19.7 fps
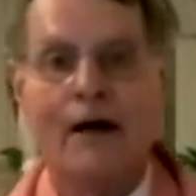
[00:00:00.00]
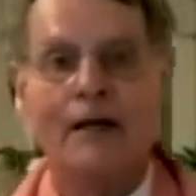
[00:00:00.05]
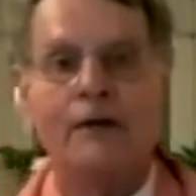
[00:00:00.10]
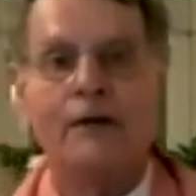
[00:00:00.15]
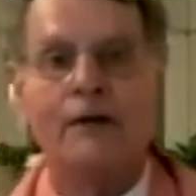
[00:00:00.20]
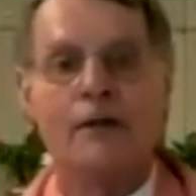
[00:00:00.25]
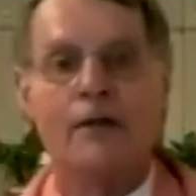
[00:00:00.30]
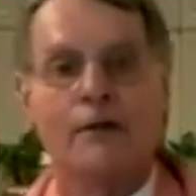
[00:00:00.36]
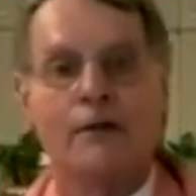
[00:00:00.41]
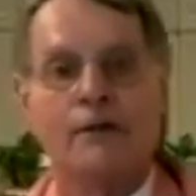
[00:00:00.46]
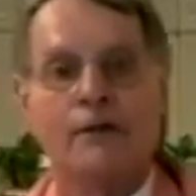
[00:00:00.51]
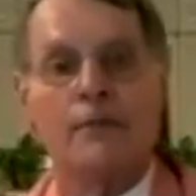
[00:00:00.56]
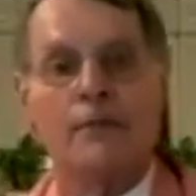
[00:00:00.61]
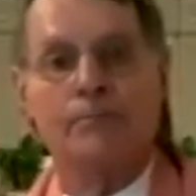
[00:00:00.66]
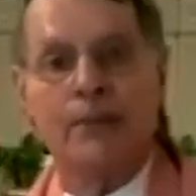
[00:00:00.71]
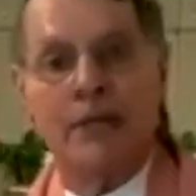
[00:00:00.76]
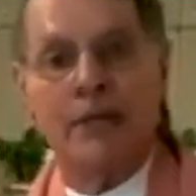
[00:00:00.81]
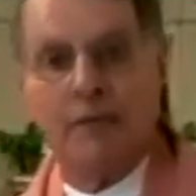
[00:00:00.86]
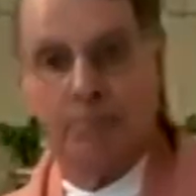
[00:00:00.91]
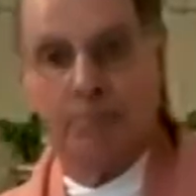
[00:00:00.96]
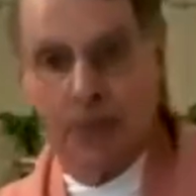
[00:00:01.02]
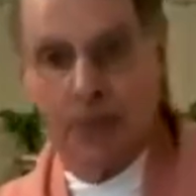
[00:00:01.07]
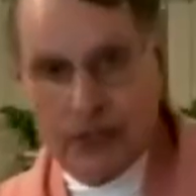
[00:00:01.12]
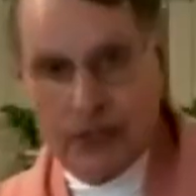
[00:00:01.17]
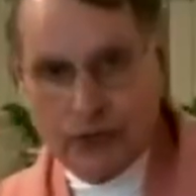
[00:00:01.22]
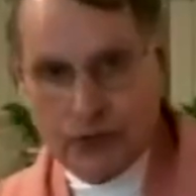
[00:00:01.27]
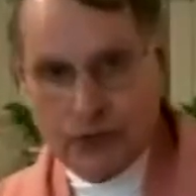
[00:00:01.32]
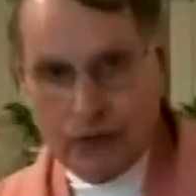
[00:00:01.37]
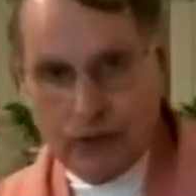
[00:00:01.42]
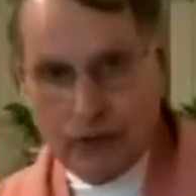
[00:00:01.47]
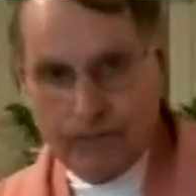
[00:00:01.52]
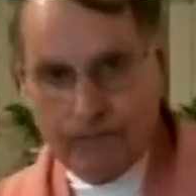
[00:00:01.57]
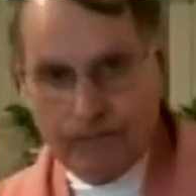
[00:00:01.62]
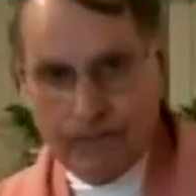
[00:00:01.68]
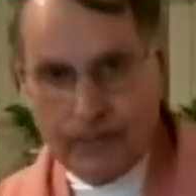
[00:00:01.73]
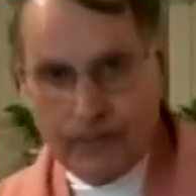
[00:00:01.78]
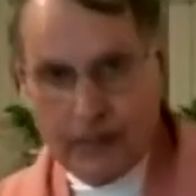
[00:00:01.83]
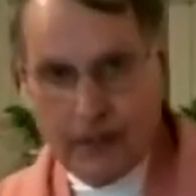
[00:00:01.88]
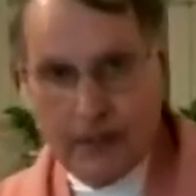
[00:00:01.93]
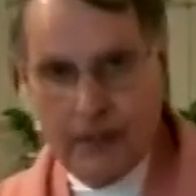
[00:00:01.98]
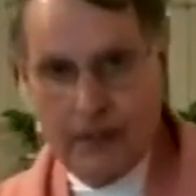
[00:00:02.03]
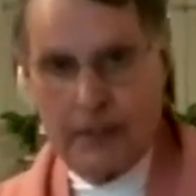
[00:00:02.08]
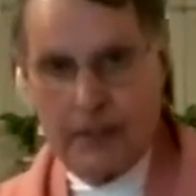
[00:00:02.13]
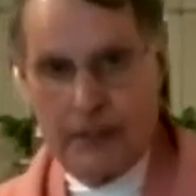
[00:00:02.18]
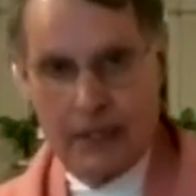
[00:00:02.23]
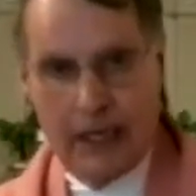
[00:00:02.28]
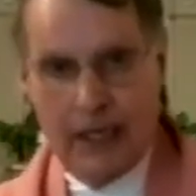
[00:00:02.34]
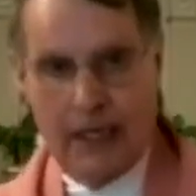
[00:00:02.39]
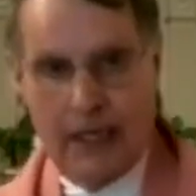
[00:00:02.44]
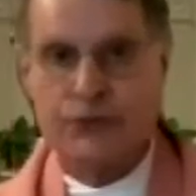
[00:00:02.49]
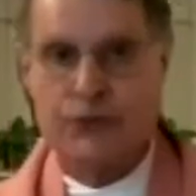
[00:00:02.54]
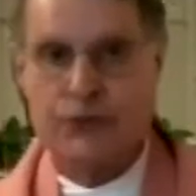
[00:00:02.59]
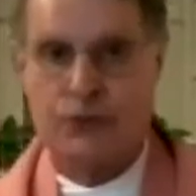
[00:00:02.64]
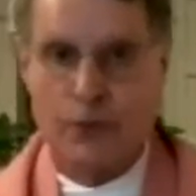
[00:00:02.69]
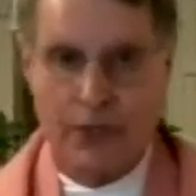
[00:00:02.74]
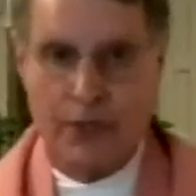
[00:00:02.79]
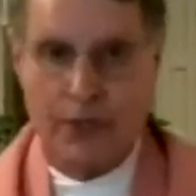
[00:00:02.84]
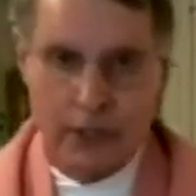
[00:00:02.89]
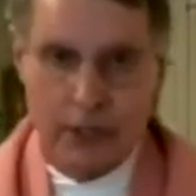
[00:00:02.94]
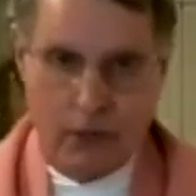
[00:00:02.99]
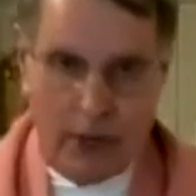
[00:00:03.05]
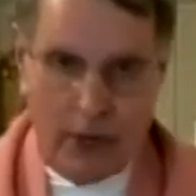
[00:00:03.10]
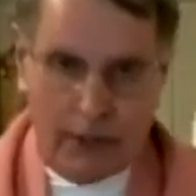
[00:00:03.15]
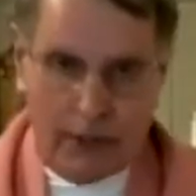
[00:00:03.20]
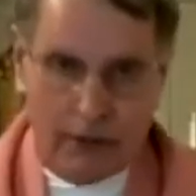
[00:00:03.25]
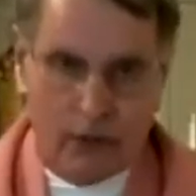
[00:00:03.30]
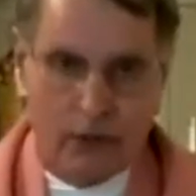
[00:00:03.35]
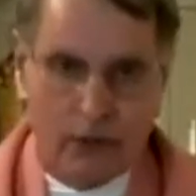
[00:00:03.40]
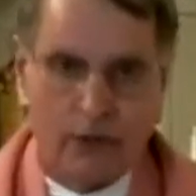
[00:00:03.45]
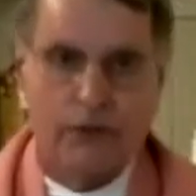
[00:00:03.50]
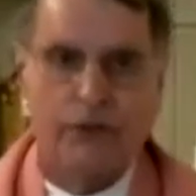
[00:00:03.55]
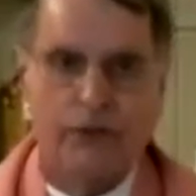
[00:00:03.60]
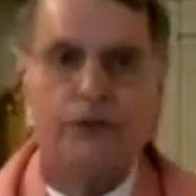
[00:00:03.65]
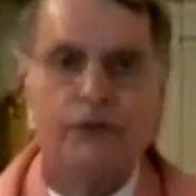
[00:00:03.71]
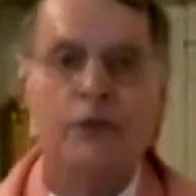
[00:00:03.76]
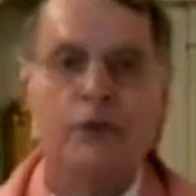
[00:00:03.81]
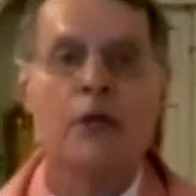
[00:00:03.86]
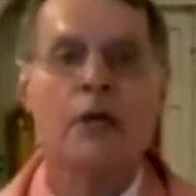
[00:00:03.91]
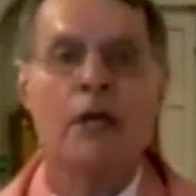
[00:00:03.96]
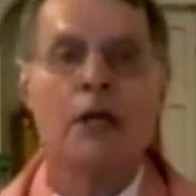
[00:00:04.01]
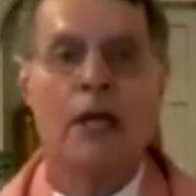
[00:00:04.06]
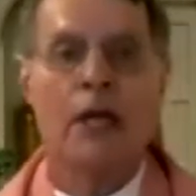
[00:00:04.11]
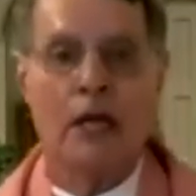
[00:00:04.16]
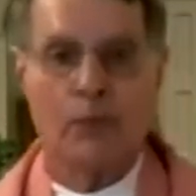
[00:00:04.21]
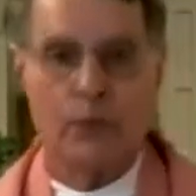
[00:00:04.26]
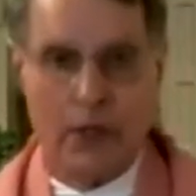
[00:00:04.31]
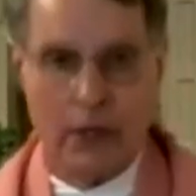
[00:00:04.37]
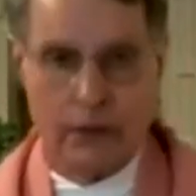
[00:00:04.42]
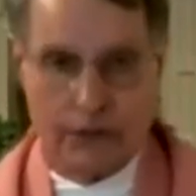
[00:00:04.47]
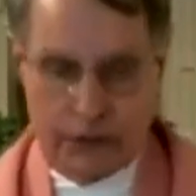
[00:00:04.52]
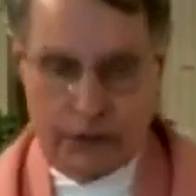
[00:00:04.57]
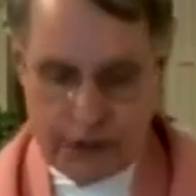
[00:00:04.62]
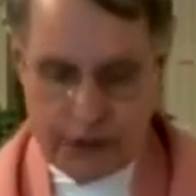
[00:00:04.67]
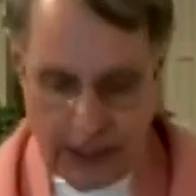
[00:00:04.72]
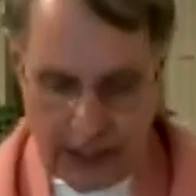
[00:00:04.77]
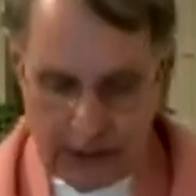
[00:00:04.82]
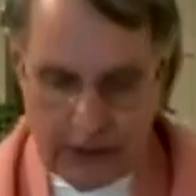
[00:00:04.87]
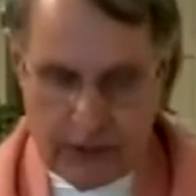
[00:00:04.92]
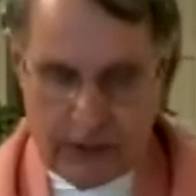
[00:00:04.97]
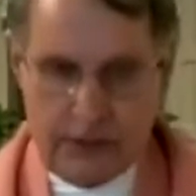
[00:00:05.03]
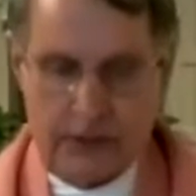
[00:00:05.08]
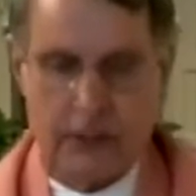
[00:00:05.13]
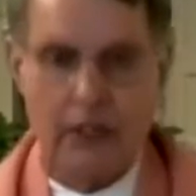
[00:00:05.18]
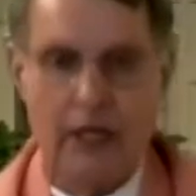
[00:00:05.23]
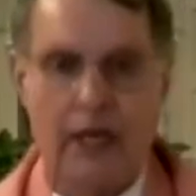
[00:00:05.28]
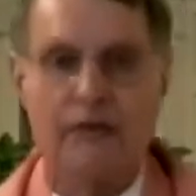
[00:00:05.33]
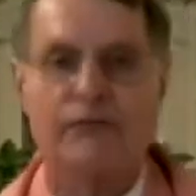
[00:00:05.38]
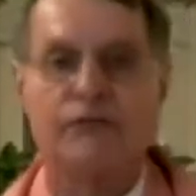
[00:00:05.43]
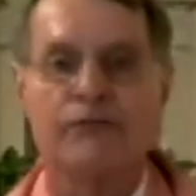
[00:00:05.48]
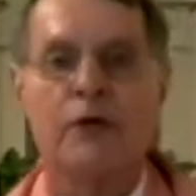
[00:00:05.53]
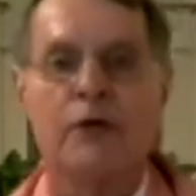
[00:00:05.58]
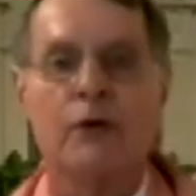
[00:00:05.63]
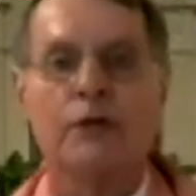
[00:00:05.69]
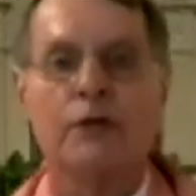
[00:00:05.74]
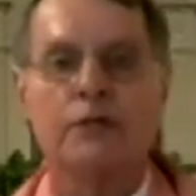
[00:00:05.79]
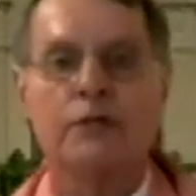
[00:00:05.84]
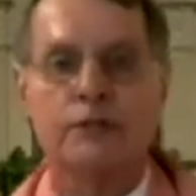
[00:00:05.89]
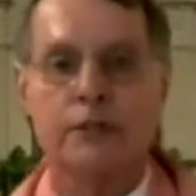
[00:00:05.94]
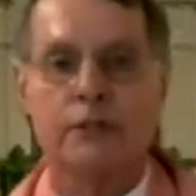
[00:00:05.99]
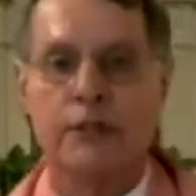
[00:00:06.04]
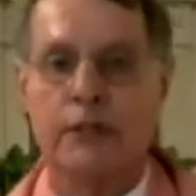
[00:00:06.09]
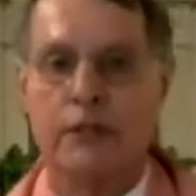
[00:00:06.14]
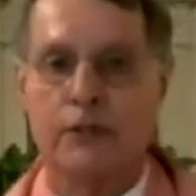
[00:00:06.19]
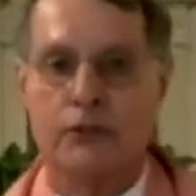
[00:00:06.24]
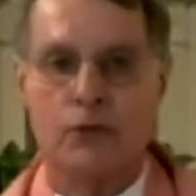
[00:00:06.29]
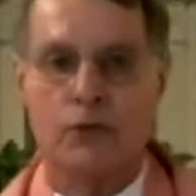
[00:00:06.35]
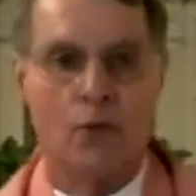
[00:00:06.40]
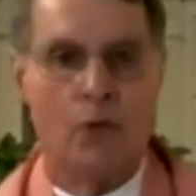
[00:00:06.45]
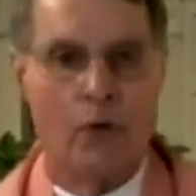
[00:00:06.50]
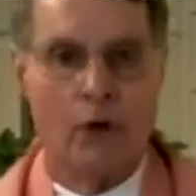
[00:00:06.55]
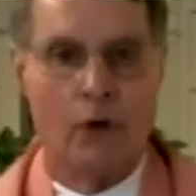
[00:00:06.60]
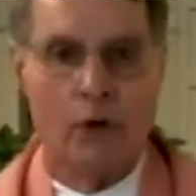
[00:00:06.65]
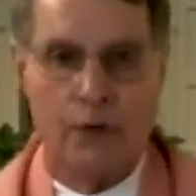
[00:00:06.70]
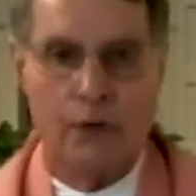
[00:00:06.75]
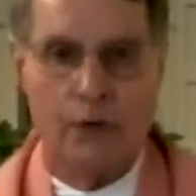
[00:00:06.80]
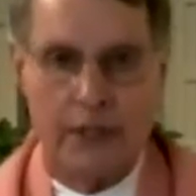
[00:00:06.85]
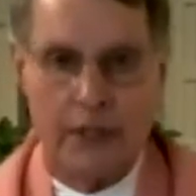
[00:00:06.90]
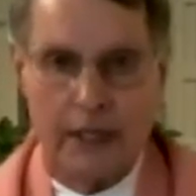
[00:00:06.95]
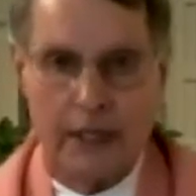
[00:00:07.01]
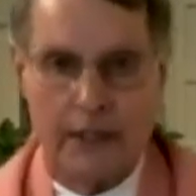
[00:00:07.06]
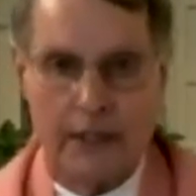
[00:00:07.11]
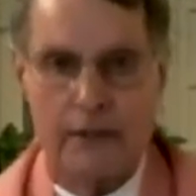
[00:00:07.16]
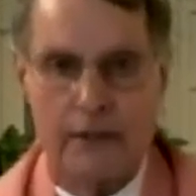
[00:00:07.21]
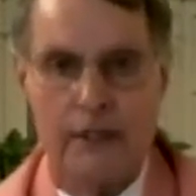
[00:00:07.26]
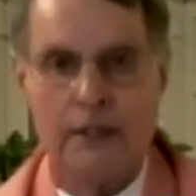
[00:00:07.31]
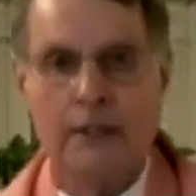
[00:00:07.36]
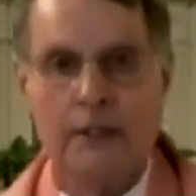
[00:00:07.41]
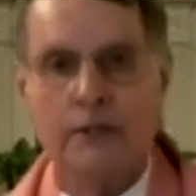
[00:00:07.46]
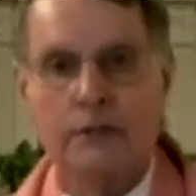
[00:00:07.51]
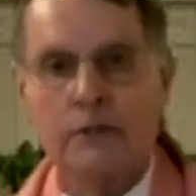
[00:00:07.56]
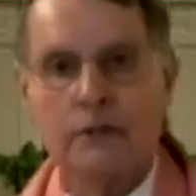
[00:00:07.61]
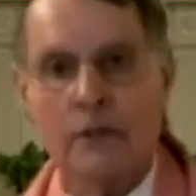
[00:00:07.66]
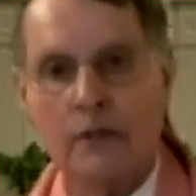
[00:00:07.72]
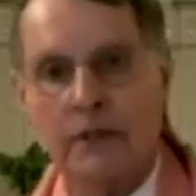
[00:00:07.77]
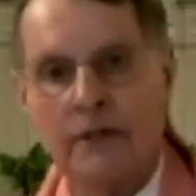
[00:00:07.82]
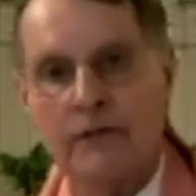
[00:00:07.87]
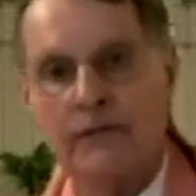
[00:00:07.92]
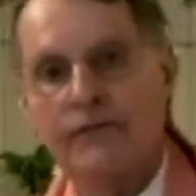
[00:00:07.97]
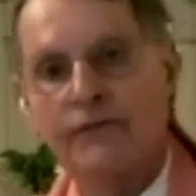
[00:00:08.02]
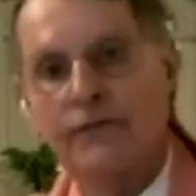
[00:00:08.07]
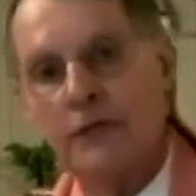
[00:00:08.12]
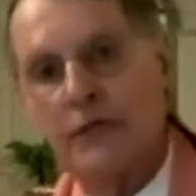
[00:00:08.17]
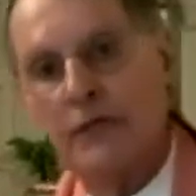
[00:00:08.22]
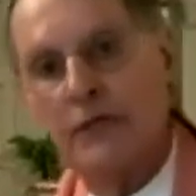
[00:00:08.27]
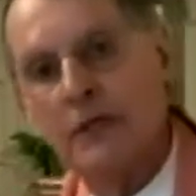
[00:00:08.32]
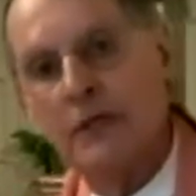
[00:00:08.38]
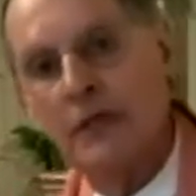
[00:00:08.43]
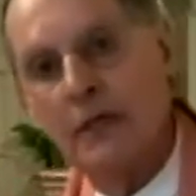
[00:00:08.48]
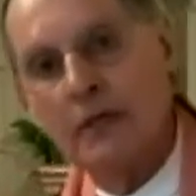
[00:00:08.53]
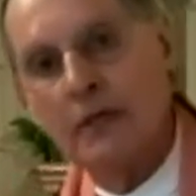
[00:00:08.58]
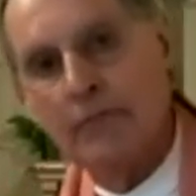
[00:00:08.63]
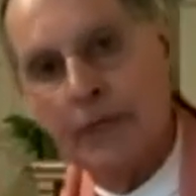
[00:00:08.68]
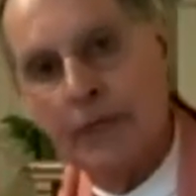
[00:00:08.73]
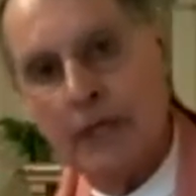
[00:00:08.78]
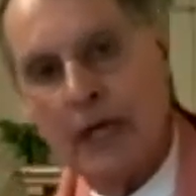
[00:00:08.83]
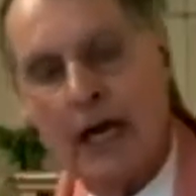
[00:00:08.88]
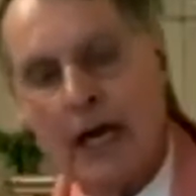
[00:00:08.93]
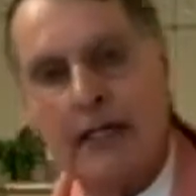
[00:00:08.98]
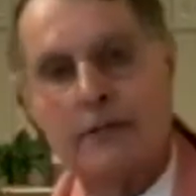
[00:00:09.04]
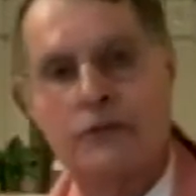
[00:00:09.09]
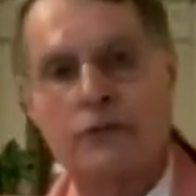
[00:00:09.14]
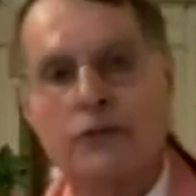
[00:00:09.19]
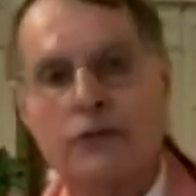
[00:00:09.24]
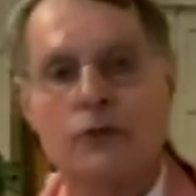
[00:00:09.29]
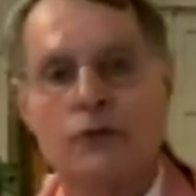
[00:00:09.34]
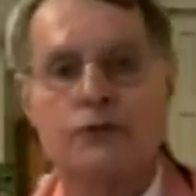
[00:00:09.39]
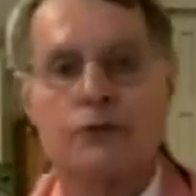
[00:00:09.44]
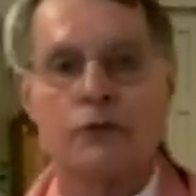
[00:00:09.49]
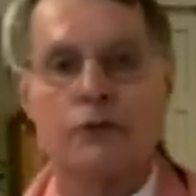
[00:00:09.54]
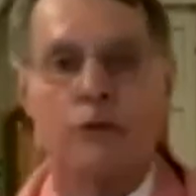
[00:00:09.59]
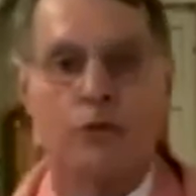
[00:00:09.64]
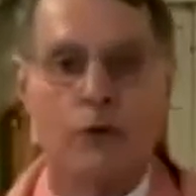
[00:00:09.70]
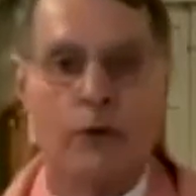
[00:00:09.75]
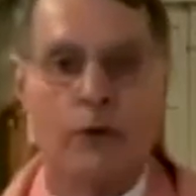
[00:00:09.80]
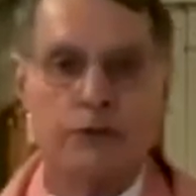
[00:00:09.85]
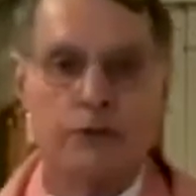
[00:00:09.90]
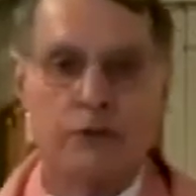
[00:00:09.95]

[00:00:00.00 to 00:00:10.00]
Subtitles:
on the big picture. Yes, we're here on earth, and we are to take this life seriously and do all we can to live the Beatitudes and the